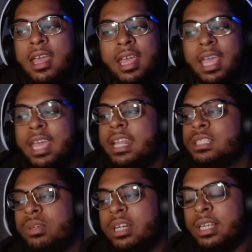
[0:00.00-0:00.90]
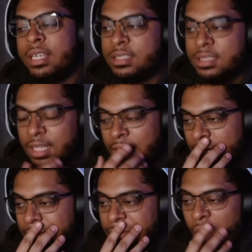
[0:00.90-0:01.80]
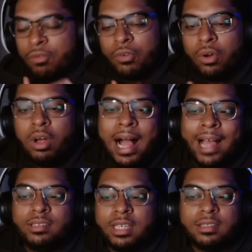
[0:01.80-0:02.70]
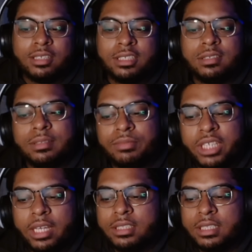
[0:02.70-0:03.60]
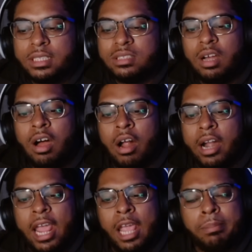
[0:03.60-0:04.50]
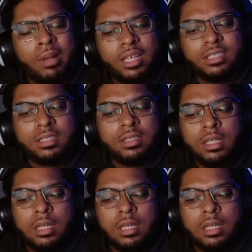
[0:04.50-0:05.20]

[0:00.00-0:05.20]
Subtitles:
it is what it is. Overall, I think the system changes are a plus.